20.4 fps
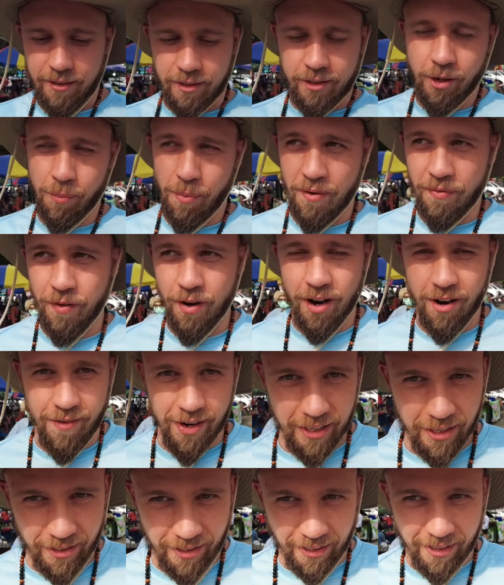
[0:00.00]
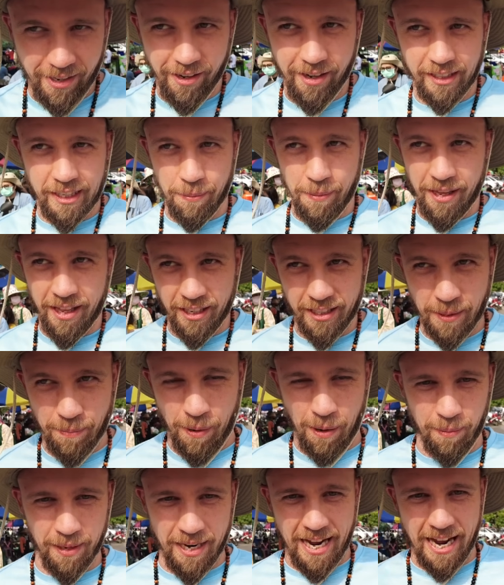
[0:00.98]
To be fair, it just occurred to me that she
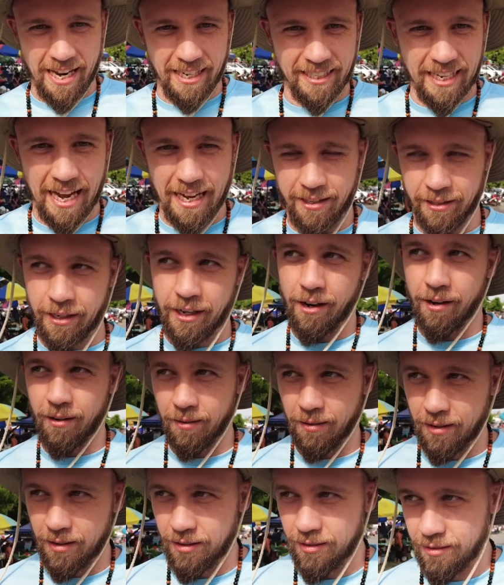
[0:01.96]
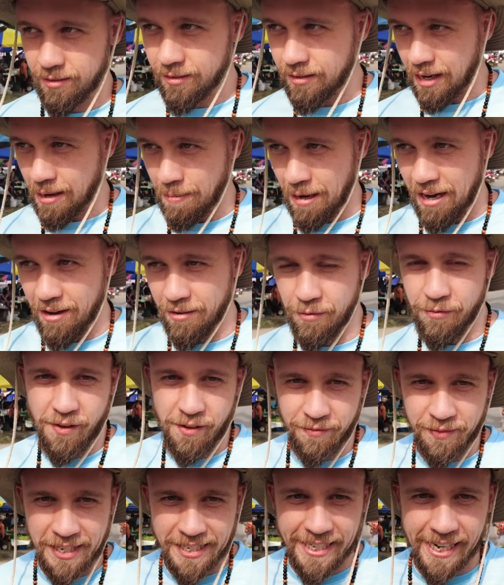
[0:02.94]
probably hears that joke about
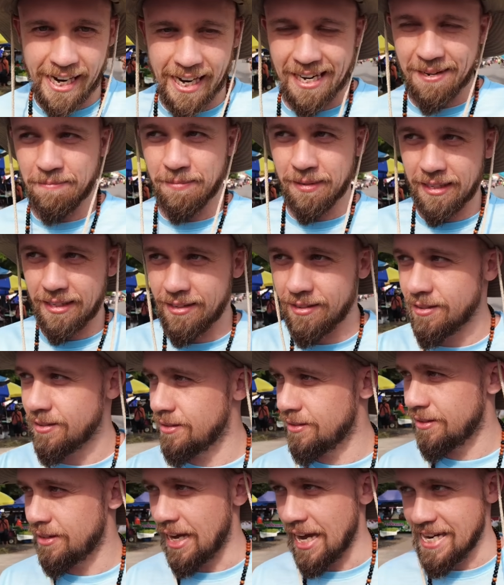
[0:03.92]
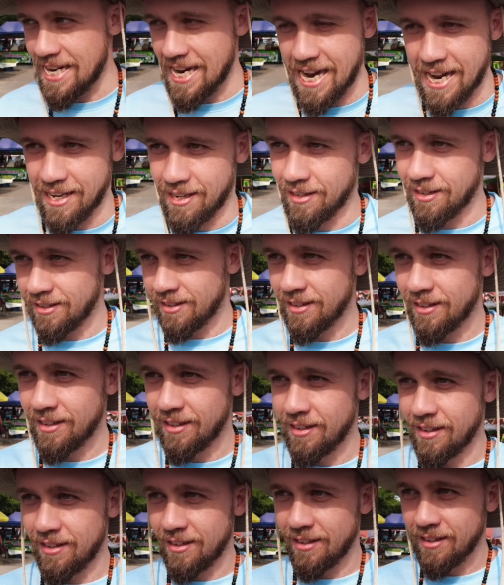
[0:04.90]
50 times a day.
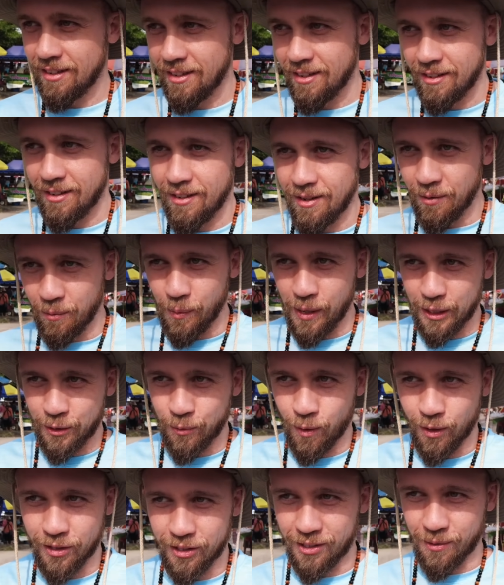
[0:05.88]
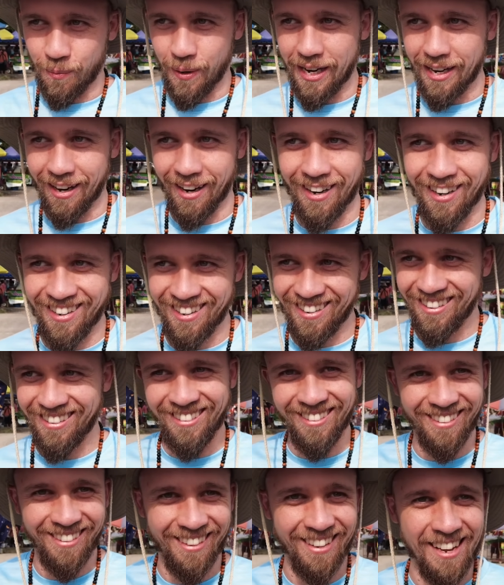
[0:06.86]
Which one's the winner?
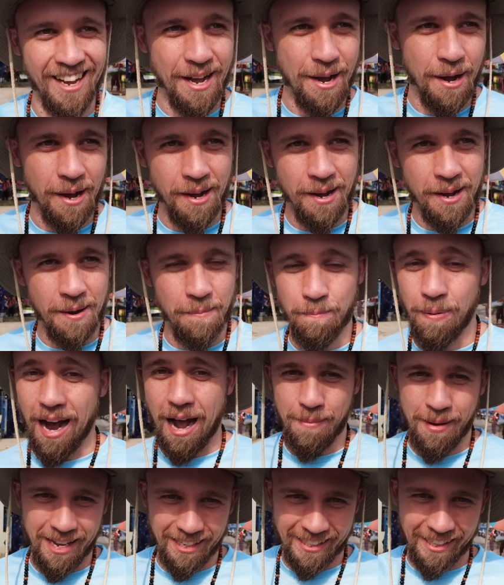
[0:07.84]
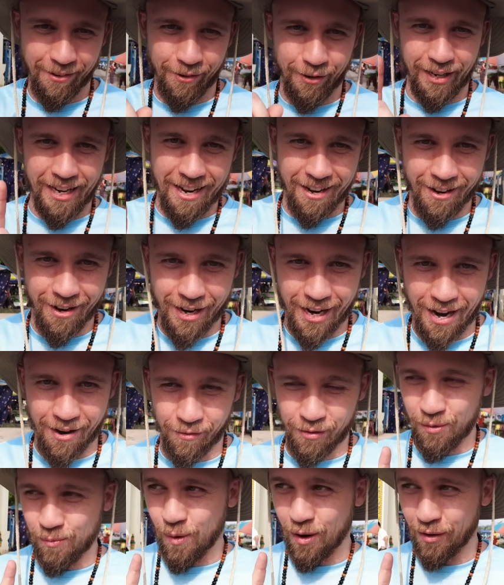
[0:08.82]
But I bet she only heard
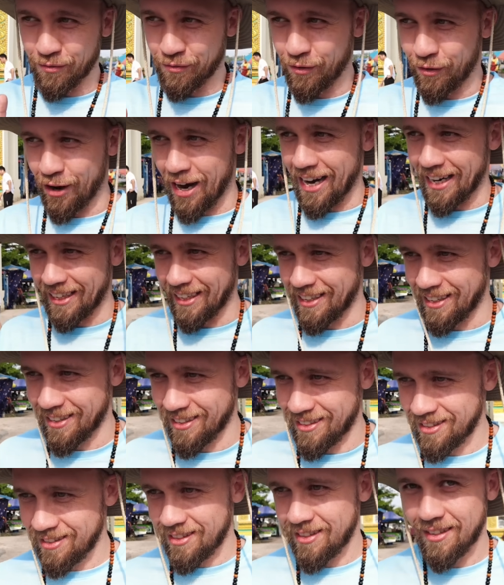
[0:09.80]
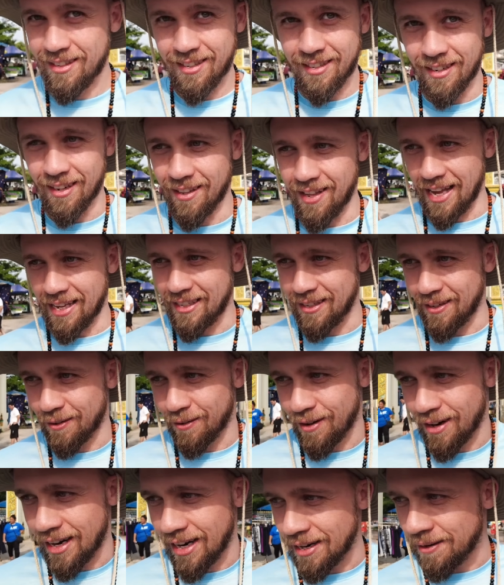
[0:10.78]
it from one farang, so that's
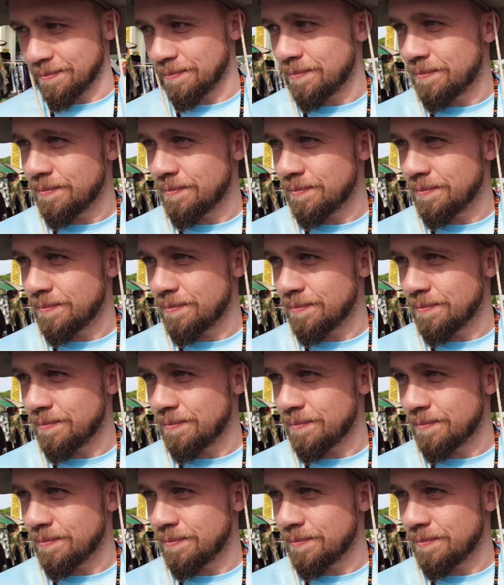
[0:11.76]
all right.